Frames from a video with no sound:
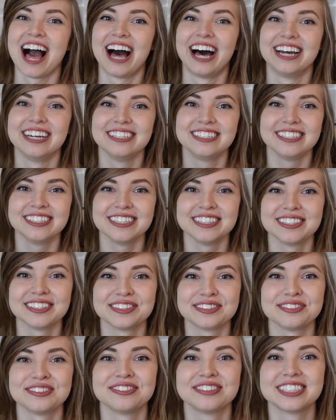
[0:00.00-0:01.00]
Hygiene
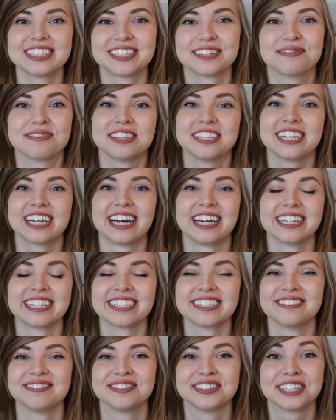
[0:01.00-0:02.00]
was something
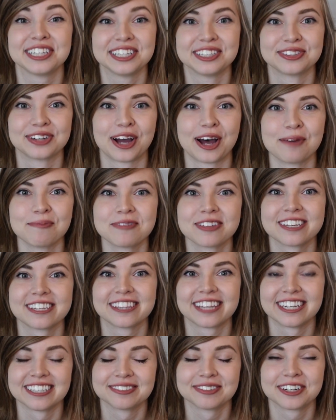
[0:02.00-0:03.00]
I completely dropped.
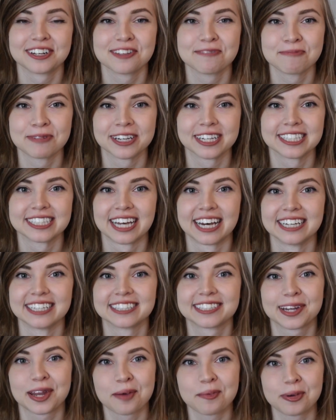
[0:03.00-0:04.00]
That's one of the big
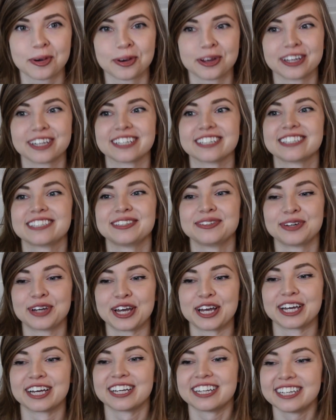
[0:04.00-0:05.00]
signs that I'm going into
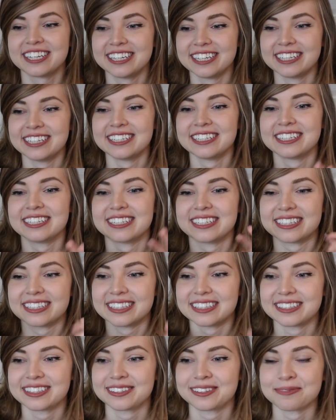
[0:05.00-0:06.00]
a
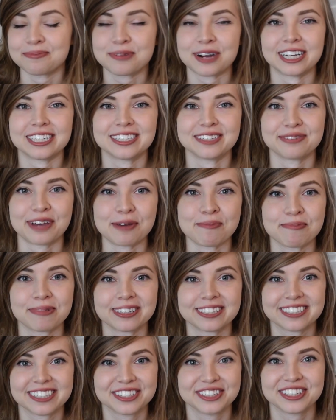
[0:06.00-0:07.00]
depressive
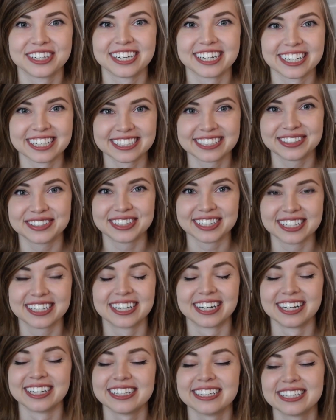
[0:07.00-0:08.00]
episode, I guess you could
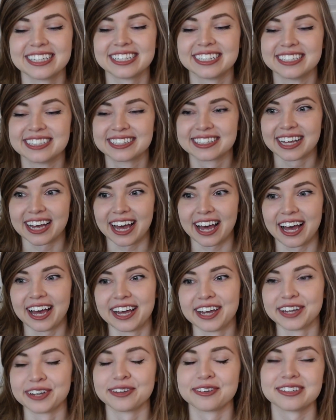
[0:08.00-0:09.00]
call it, is
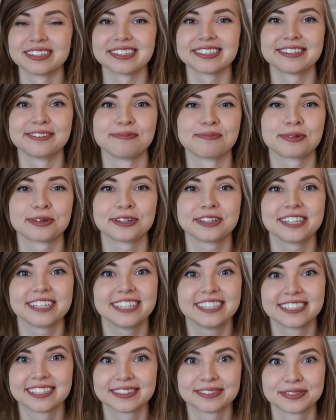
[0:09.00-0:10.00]
I
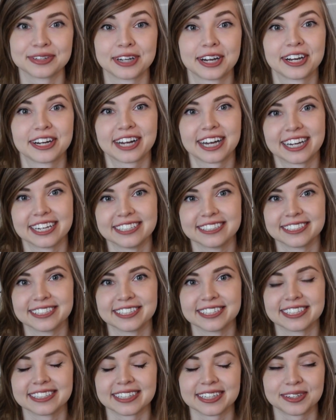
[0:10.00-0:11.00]
completely disregard
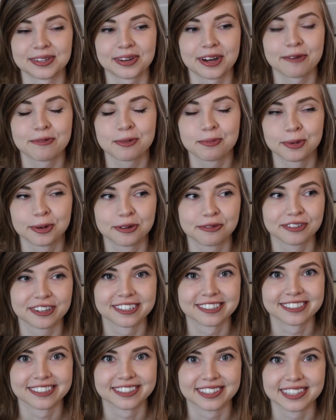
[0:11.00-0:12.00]
hygiene because I don't have the
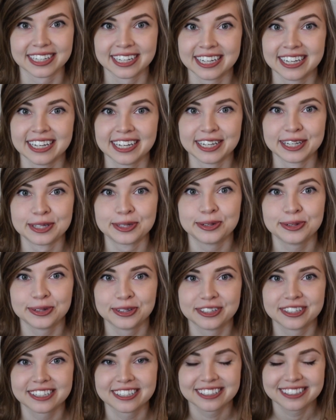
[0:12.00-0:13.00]
motivation
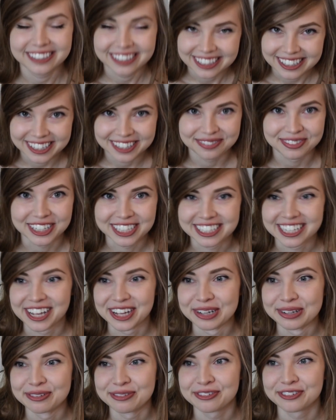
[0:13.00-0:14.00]
to clean
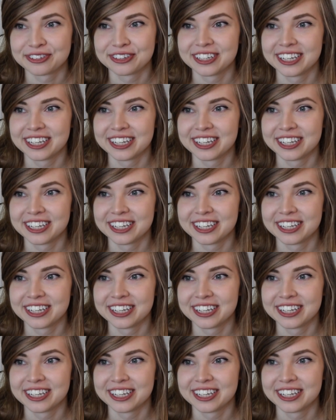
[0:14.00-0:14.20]
myself.